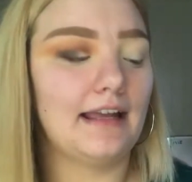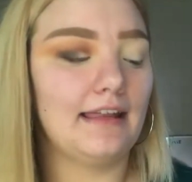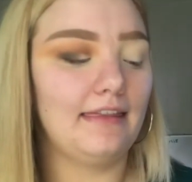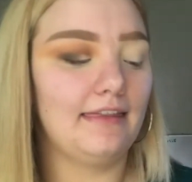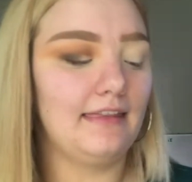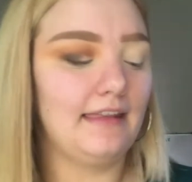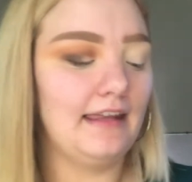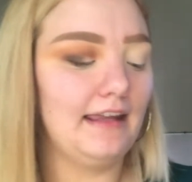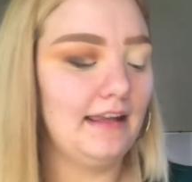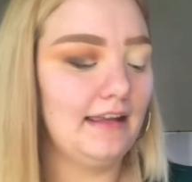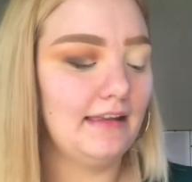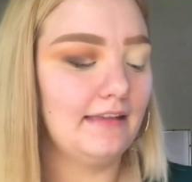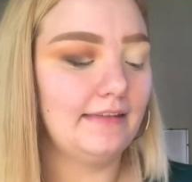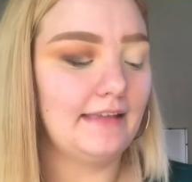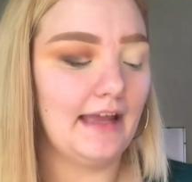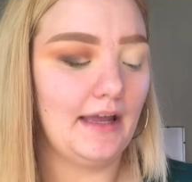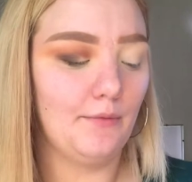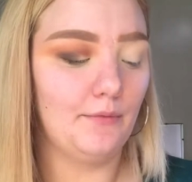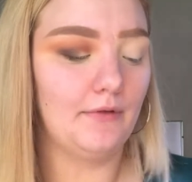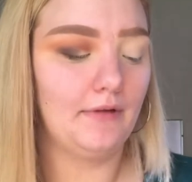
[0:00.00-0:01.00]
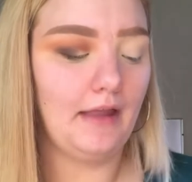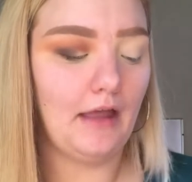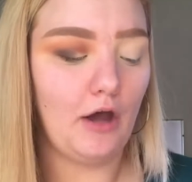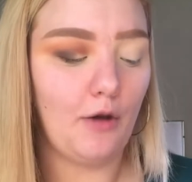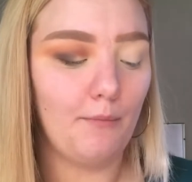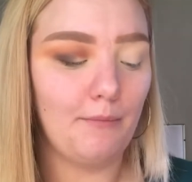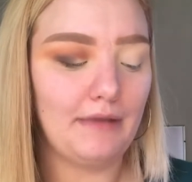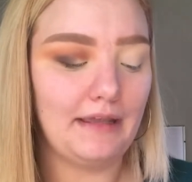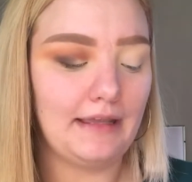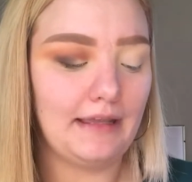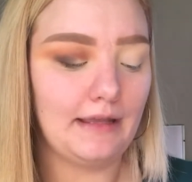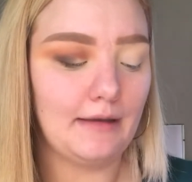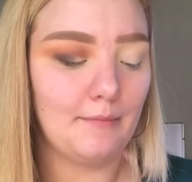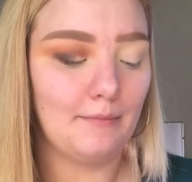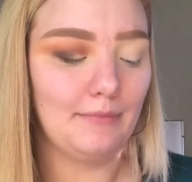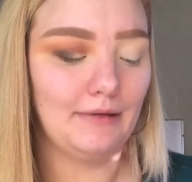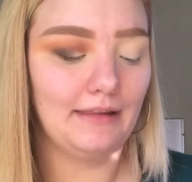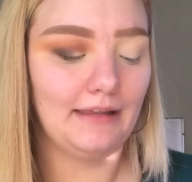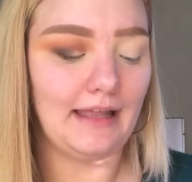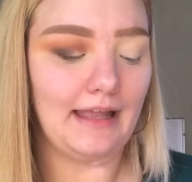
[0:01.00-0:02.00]
I think that will help me
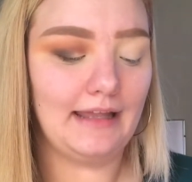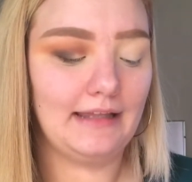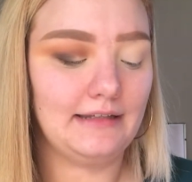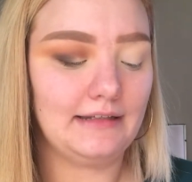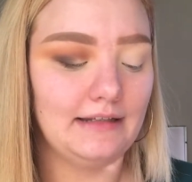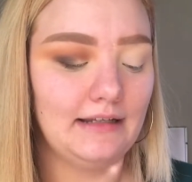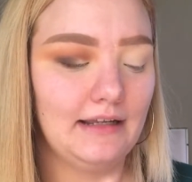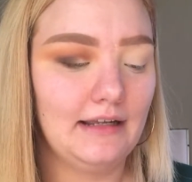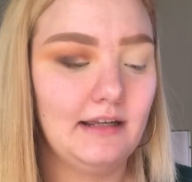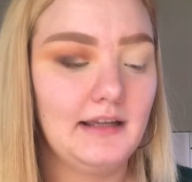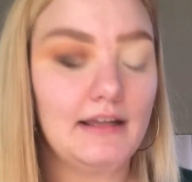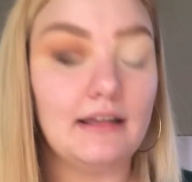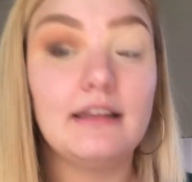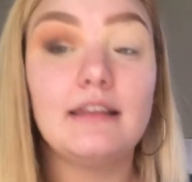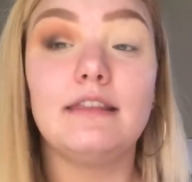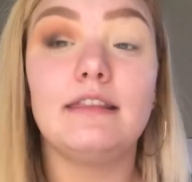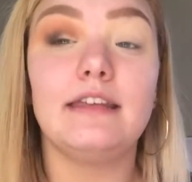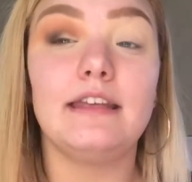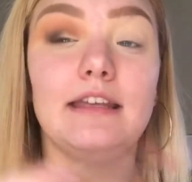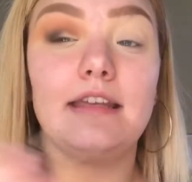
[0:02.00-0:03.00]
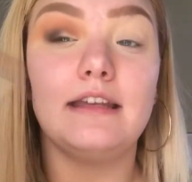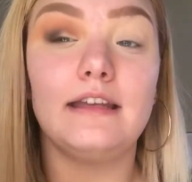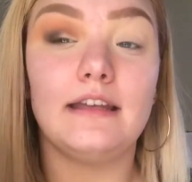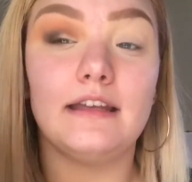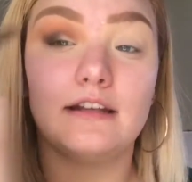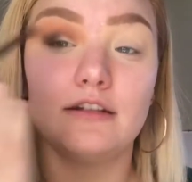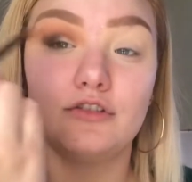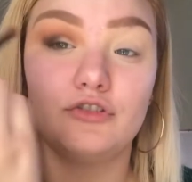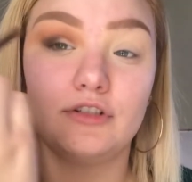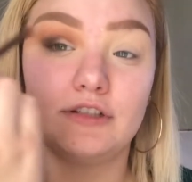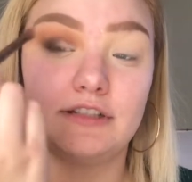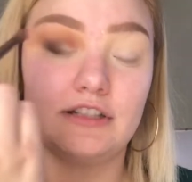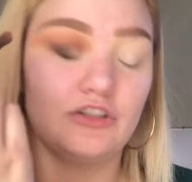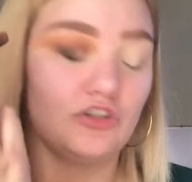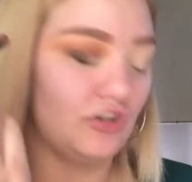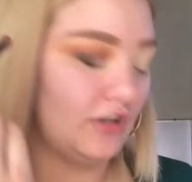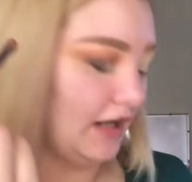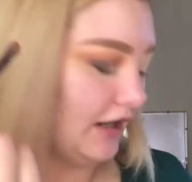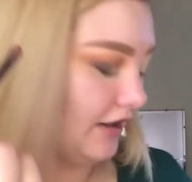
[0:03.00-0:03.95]
blend the transition